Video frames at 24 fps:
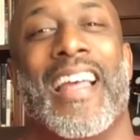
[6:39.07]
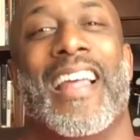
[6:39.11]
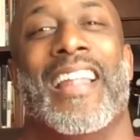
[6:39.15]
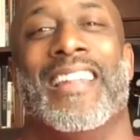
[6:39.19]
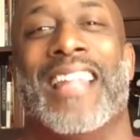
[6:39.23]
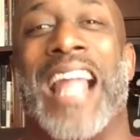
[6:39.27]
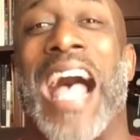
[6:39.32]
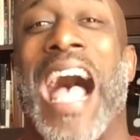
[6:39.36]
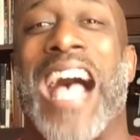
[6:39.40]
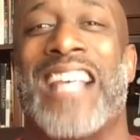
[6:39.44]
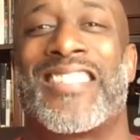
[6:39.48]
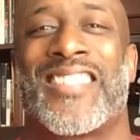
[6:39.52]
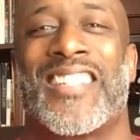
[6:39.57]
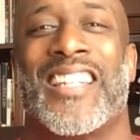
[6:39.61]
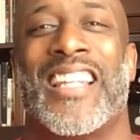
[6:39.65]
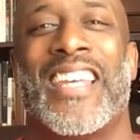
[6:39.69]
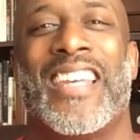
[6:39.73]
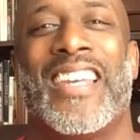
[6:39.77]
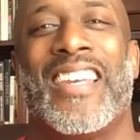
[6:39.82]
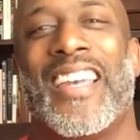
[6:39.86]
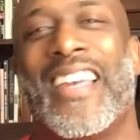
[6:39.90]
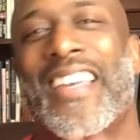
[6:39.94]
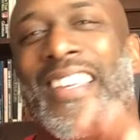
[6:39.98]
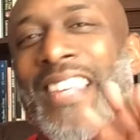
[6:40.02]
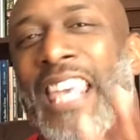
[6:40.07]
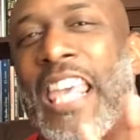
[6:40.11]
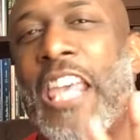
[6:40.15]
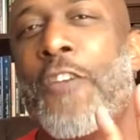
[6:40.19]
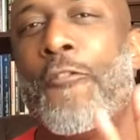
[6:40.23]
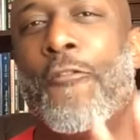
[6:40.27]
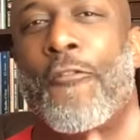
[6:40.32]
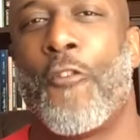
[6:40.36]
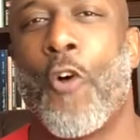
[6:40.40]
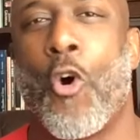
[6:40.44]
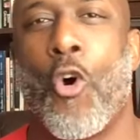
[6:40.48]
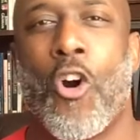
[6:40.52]
Lastly, key
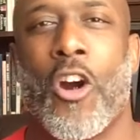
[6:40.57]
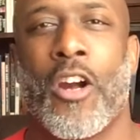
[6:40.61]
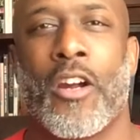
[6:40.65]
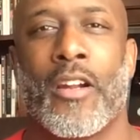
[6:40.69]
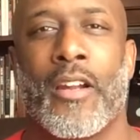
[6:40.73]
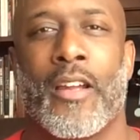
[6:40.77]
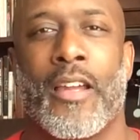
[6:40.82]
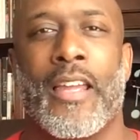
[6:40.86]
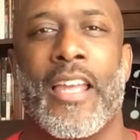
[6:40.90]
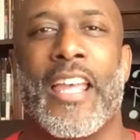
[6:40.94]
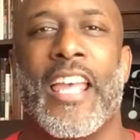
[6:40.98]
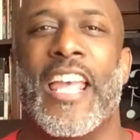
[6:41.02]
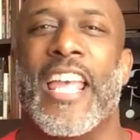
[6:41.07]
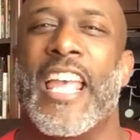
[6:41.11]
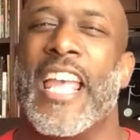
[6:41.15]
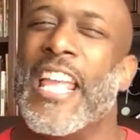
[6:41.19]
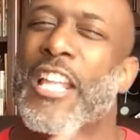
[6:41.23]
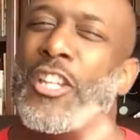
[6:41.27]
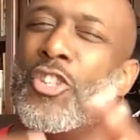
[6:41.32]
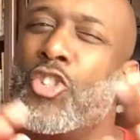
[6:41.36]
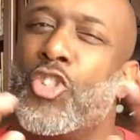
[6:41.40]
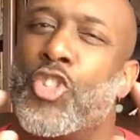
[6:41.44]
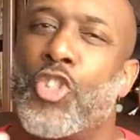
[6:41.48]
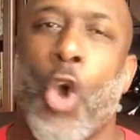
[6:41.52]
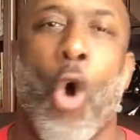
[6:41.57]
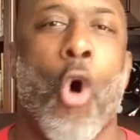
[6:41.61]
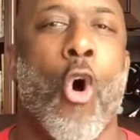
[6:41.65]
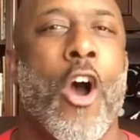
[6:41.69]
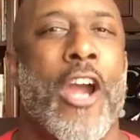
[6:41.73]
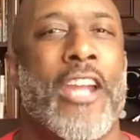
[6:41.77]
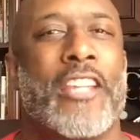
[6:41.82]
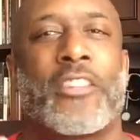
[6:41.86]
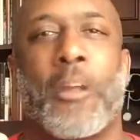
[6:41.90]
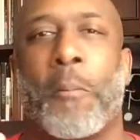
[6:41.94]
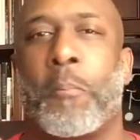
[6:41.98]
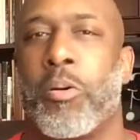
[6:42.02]
4,
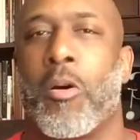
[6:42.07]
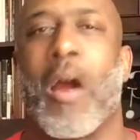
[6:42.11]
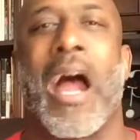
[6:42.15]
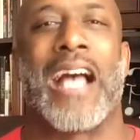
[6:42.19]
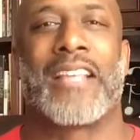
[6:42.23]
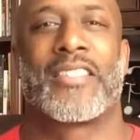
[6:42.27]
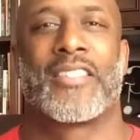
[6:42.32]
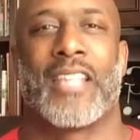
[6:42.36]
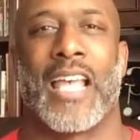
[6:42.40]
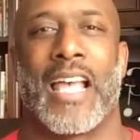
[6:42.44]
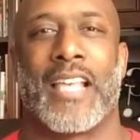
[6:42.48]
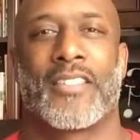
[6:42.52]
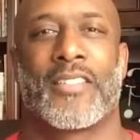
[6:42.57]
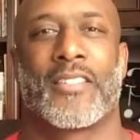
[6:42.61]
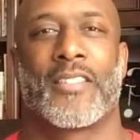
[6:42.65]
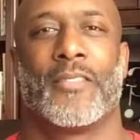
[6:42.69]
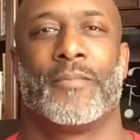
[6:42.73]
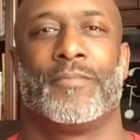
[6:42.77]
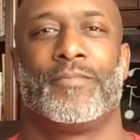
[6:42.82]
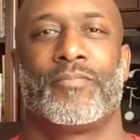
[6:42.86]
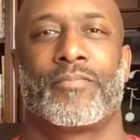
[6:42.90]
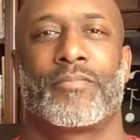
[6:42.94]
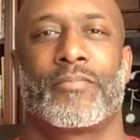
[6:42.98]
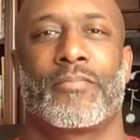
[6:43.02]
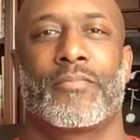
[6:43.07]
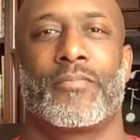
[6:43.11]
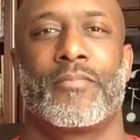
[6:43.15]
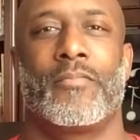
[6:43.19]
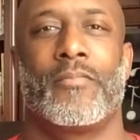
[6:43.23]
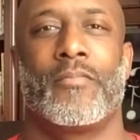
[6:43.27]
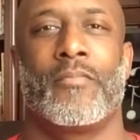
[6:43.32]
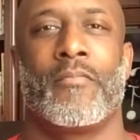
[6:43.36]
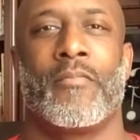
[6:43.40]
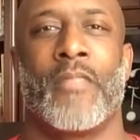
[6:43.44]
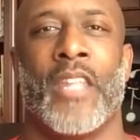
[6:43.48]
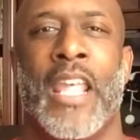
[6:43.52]
enjoy the process.
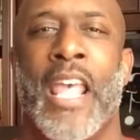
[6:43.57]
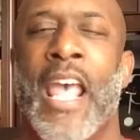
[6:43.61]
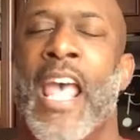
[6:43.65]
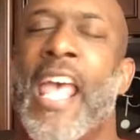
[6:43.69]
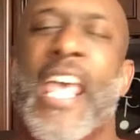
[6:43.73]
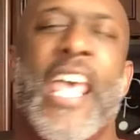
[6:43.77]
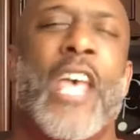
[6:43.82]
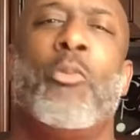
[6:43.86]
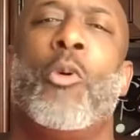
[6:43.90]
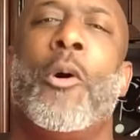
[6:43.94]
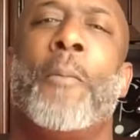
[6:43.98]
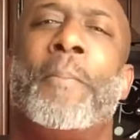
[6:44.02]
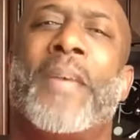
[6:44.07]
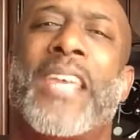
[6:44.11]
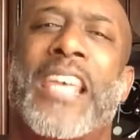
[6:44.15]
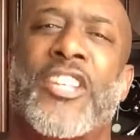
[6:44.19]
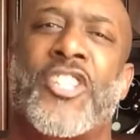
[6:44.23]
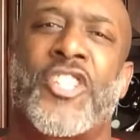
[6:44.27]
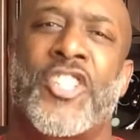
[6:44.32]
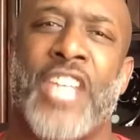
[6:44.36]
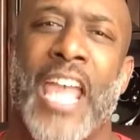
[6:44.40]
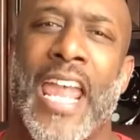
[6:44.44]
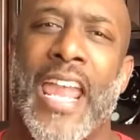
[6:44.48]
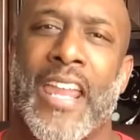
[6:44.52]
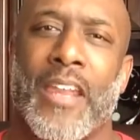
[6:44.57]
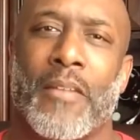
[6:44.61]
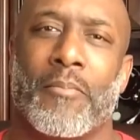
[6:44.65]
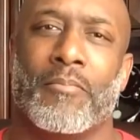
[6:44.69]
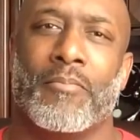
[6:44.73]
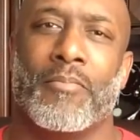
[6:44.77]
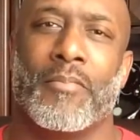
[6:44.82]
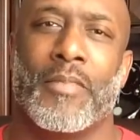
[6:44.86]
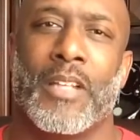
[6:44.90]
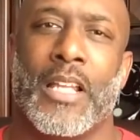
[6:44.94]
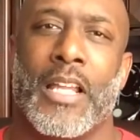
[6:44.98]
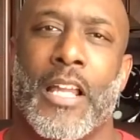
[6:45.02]
It would be a shame
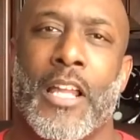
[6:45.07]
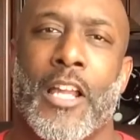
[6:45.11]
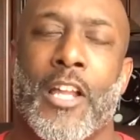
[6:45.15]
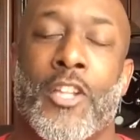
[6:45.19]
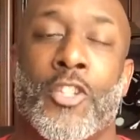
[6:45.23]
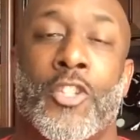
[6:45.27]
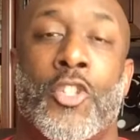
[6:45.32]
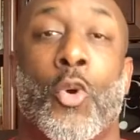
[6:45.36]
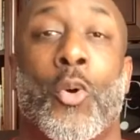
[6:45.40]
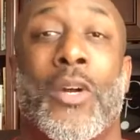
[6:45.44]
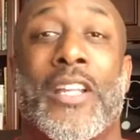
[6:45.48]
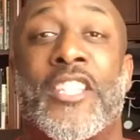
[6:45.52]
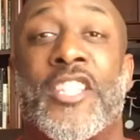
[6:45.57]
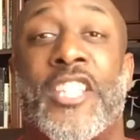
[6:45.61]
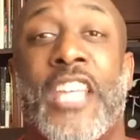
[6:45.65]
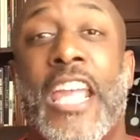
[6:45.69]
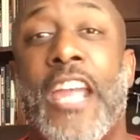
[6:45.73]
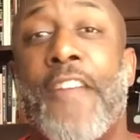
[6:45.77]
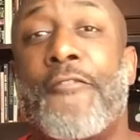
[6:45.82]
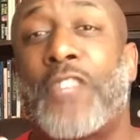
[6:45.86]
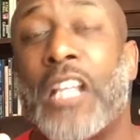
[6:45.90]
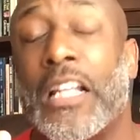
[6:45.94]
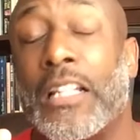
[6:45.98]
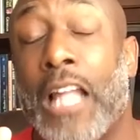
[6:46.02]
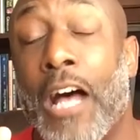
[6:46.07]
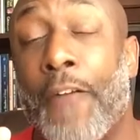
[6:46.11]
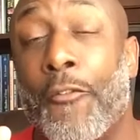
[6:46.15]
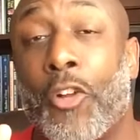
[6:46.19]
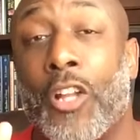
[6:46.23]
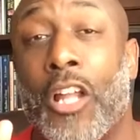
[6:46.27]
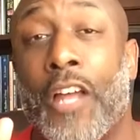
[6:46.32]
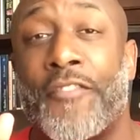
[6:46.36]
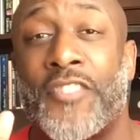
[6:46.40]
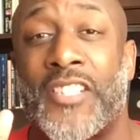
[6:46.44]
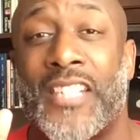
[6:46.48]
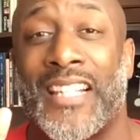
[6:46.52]
to achieve the
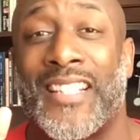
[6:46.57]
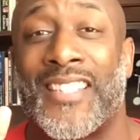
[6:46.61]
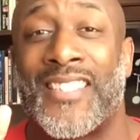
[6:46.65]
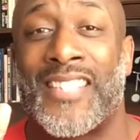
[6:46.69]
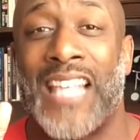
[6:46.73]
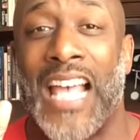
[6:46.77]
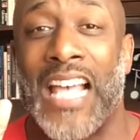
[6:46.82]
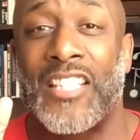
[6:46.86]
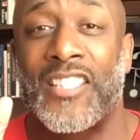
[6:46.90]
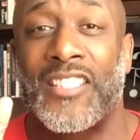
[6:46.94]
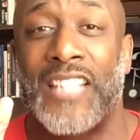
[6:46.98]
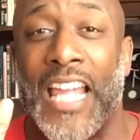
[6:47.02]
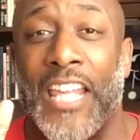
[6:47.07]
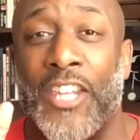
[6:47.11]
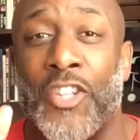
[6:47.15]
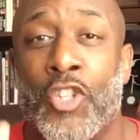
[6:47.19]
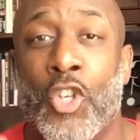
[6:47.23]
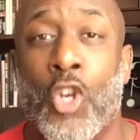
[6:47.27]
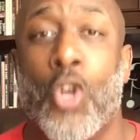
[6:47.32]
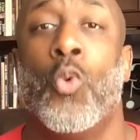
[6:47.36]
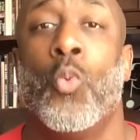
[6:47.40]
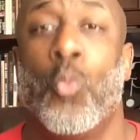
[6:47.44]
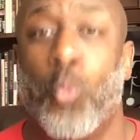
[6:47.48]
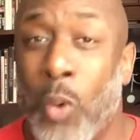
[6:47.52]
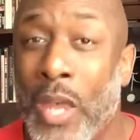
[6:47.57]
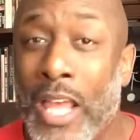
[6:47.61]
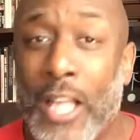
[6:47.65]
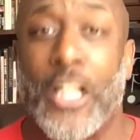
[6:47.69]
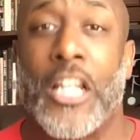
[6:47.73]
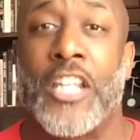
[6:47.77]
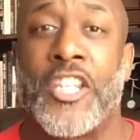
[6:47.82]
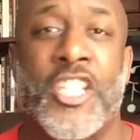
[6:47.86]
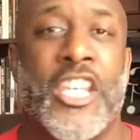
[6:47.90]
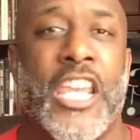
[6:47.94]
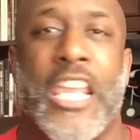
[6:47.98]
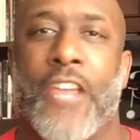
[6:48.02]
level of success that you will
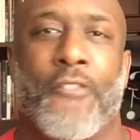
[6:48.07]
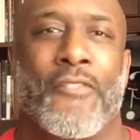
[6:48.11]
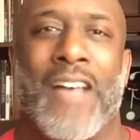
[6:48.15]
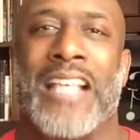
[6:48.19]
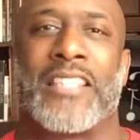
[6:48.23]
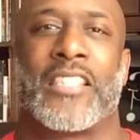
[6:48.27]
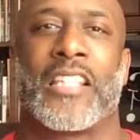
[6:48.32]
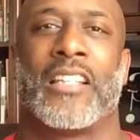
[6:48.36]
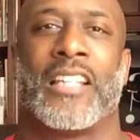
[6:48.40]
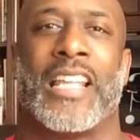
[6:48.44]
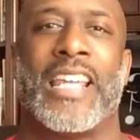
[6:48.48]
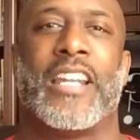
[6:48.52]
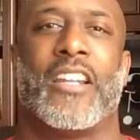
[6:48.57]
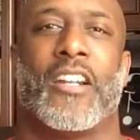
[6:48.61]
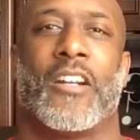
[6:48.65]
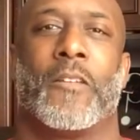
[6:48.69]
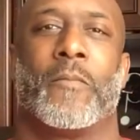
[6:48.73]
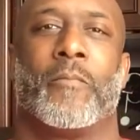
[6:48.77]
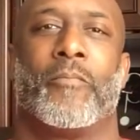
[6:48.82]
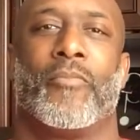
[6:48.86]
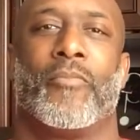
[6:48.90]
achieve as a leader,